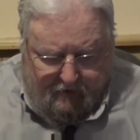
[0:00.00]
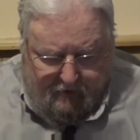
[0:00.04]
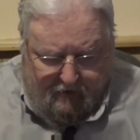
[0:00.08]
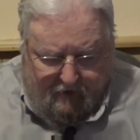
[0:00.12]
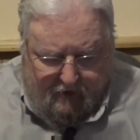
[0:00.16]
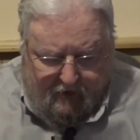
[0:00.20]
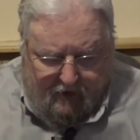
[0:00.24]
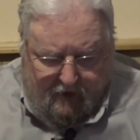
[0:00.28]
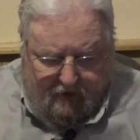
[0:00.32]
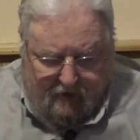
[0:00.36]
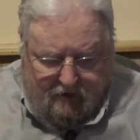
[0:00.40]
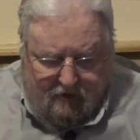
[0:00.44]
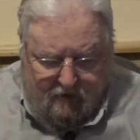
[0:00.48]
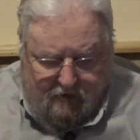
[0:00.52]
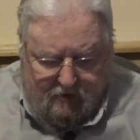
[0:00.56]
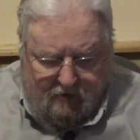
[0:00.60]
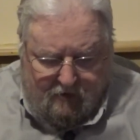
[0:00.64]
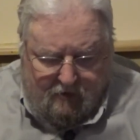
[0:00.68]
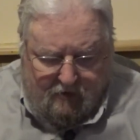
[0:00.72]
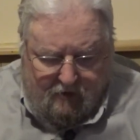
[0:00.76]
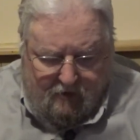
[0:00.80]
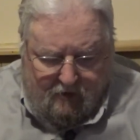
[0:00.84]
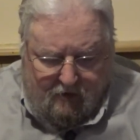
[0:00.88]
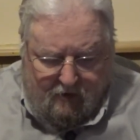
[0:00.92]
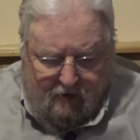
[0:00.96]
Next,
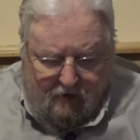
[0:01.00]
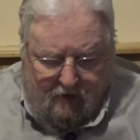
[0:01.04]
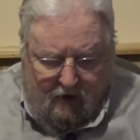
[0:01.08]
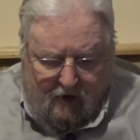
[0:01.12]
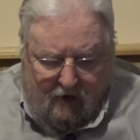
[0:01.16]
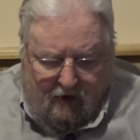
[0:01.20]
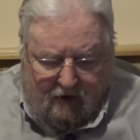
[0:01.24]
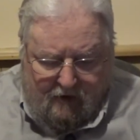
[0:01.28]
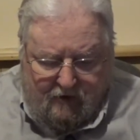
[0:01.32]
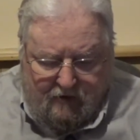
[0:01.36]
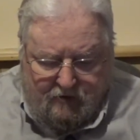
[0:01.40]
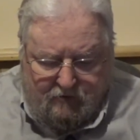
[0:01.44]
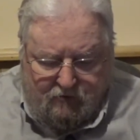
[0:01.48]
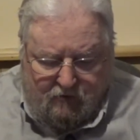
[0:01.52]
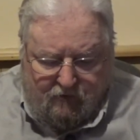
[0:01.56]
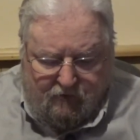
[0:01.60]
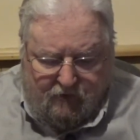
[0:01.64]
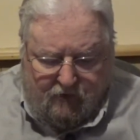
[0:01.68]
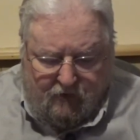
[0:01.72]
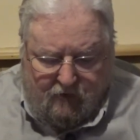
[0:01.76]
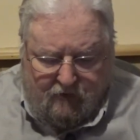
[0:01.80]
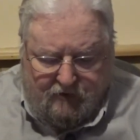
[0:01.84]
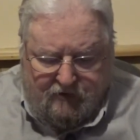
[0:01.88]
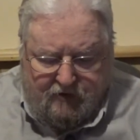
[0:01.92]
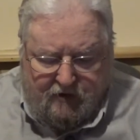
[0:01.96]
God has
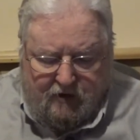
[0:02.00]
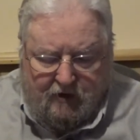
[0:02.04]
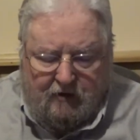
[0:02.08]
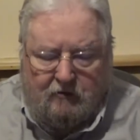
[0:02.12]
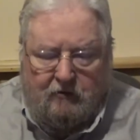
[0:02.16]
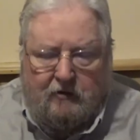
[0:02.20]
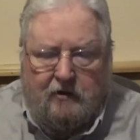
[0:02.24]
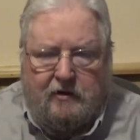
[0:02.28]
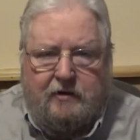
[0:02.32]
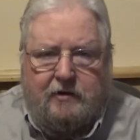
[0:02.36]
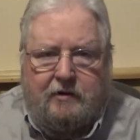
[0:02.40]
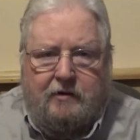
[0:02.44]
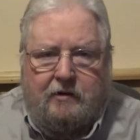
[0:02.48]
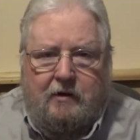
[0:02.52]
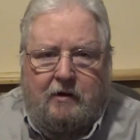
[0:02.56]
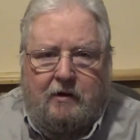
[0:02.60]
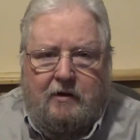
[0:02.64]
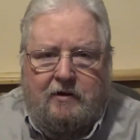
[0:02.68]
revealed secrets